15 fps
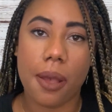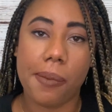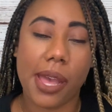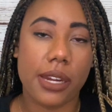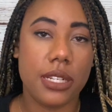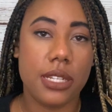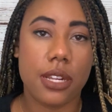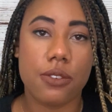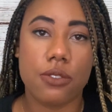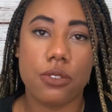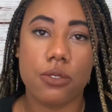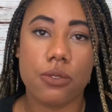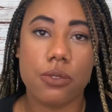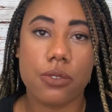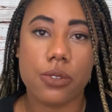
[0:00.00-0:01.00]
at a dental
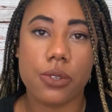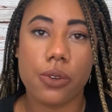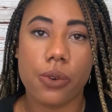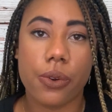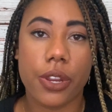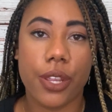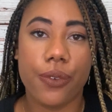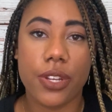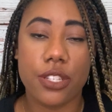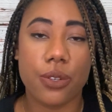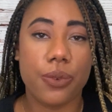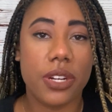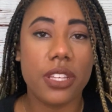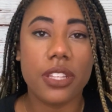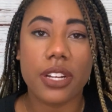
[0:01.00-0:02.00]
school, or you went to
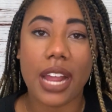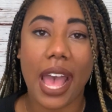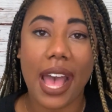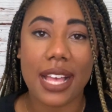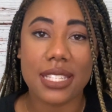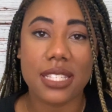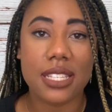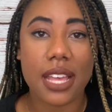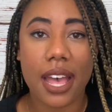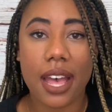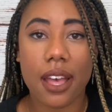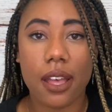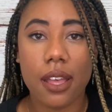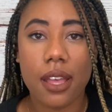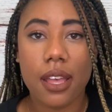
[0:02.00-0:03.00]
one of their
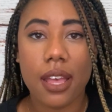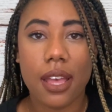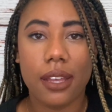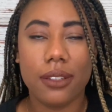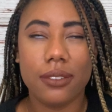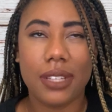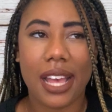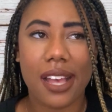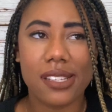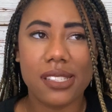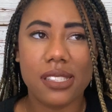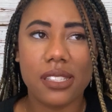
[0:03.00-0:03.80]
AADSA, I